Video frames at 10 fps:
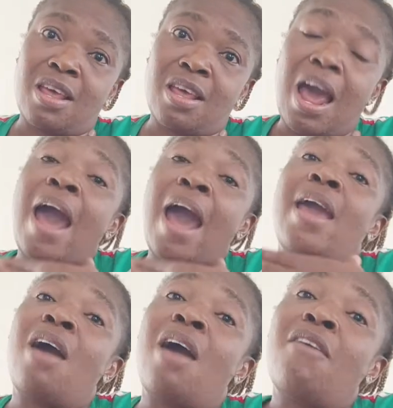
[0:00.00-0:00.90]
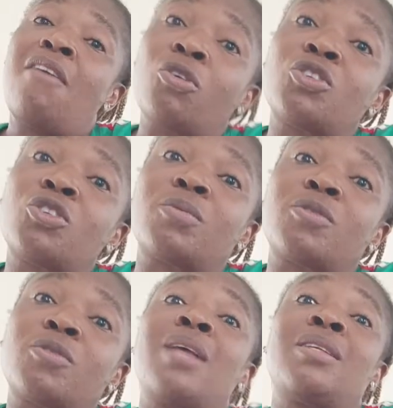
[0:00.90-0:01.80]
I have close
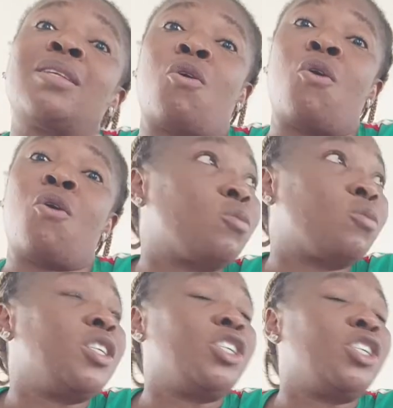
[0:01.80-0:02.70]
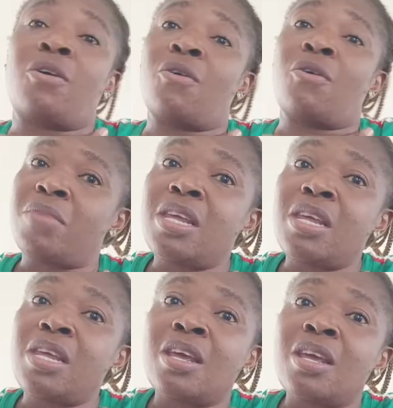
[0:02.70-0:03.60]
subscribers that calls me, check on me.
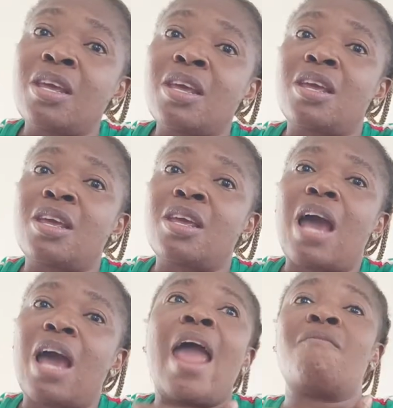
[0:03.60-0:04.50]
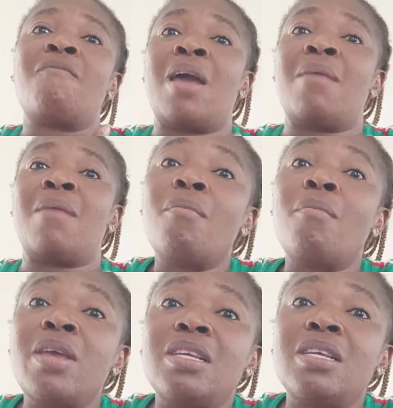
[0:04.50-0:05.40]
I have my
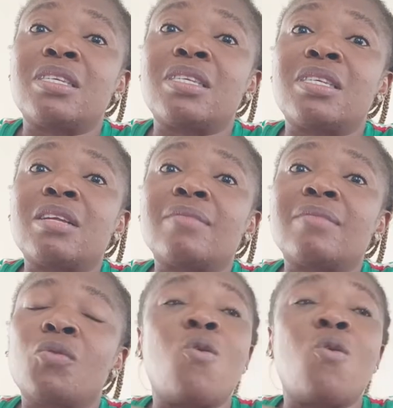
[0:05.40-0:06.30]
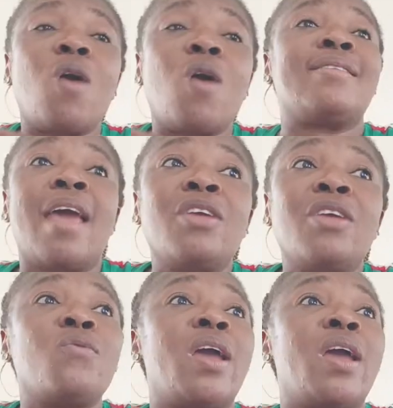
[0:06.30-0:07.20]
mommies who are there,
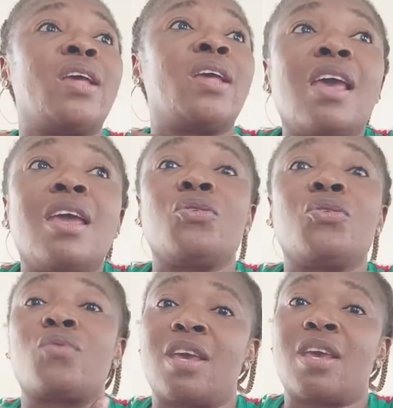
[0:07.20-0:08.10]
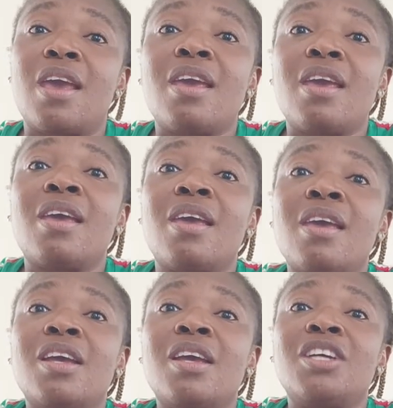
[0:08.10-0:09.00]
USA, UK,
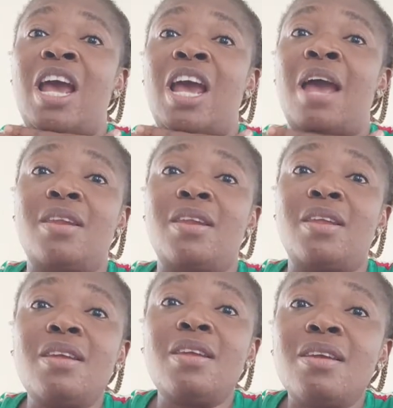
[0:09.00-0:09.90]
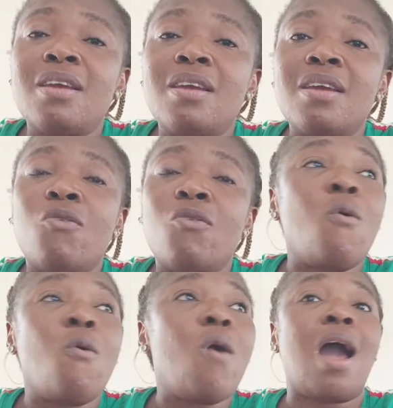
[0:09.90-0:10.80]
Germany, who
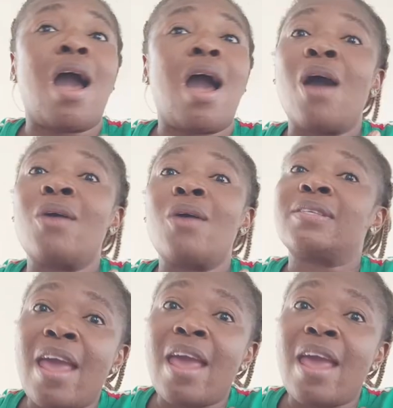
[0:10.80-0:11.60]
are out there.